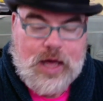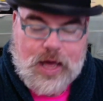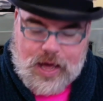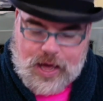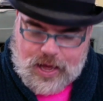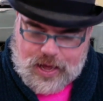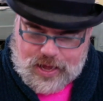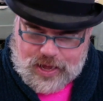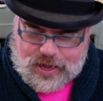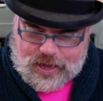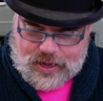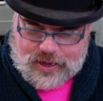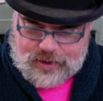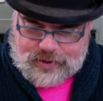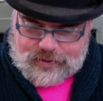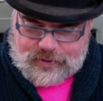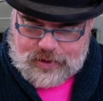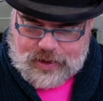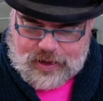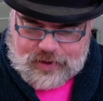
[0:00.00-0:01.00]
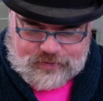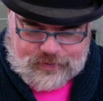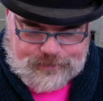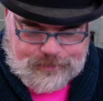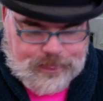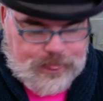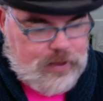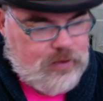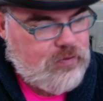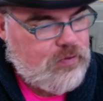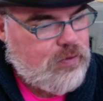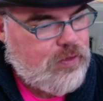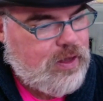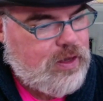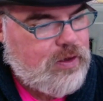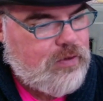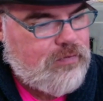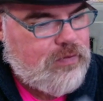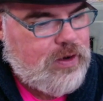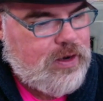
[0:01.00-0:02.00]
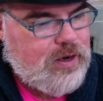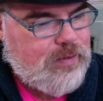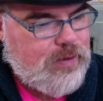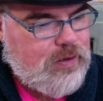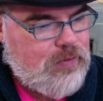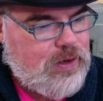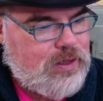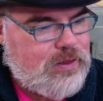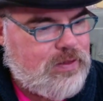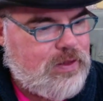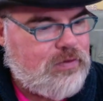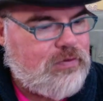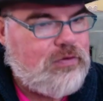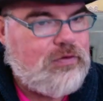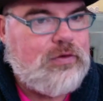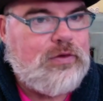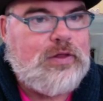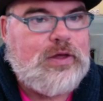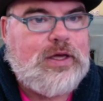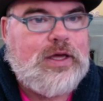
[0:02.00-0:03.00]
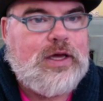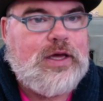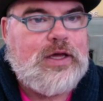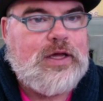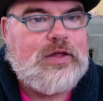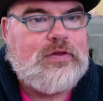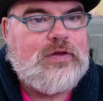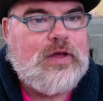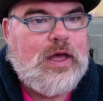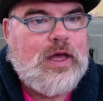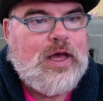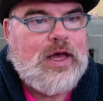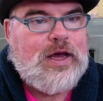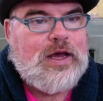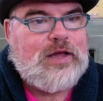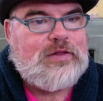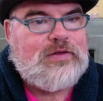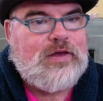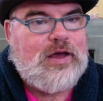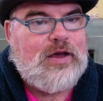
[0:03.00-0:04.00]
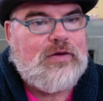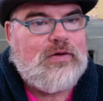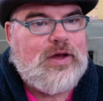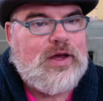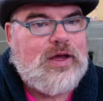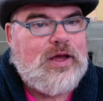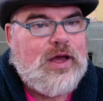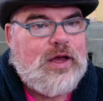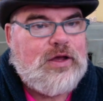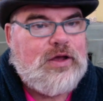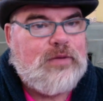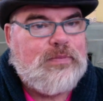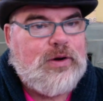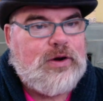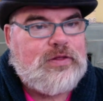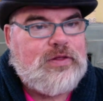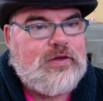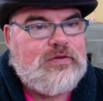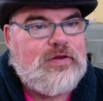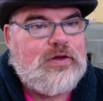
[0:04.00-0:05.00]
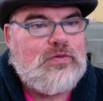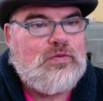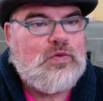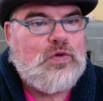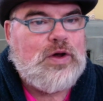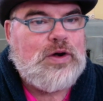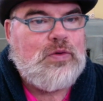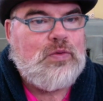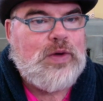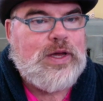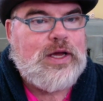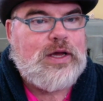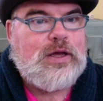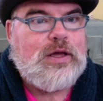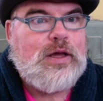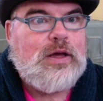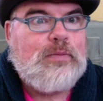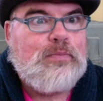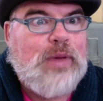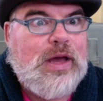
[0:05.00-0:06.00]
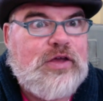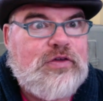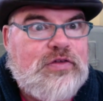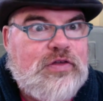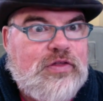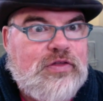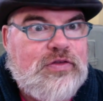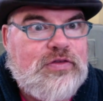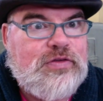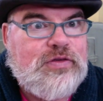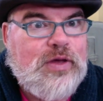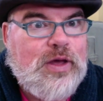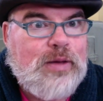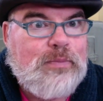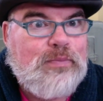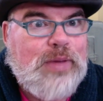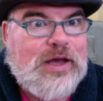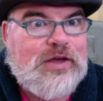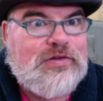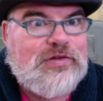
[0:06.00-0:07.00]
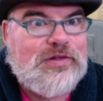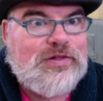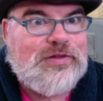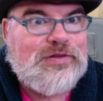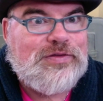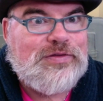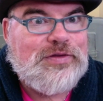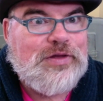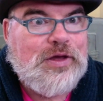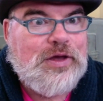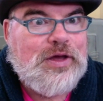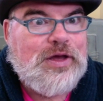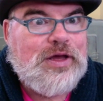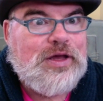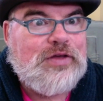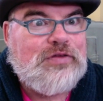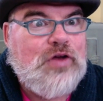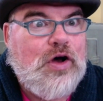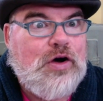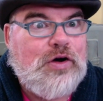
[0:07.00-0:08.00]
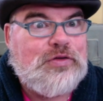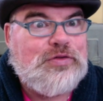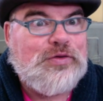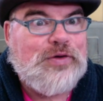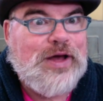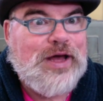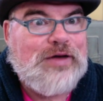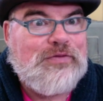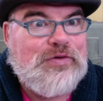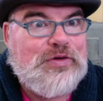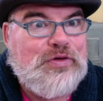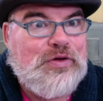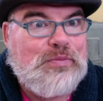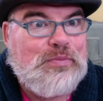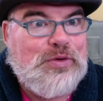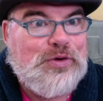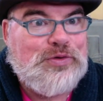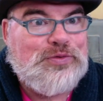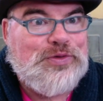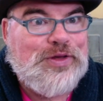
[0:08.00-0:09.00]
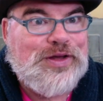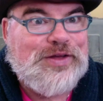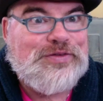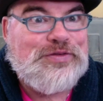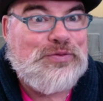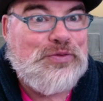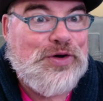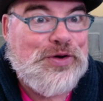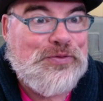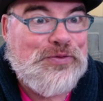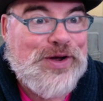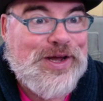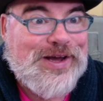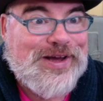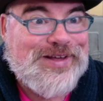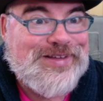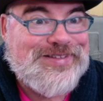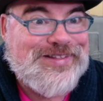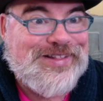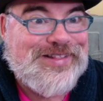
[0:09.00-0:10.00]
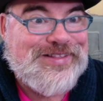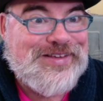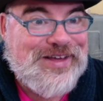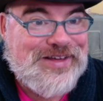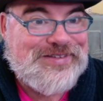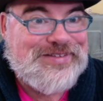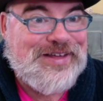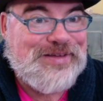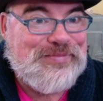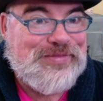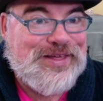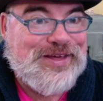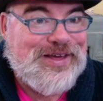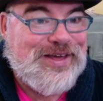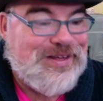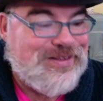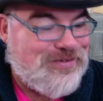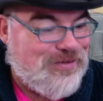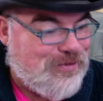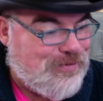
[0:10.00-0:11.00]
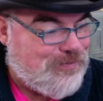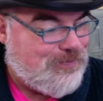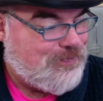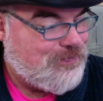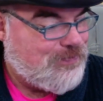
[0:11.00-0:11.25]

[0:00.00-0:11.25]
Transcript: uh, has it. So thank you for letting me read this to the kids. Kateri, your birthday's in one week. Patience, patience is hard to have when your birthday is in one week, isn't it? Yes, I'm thinking so.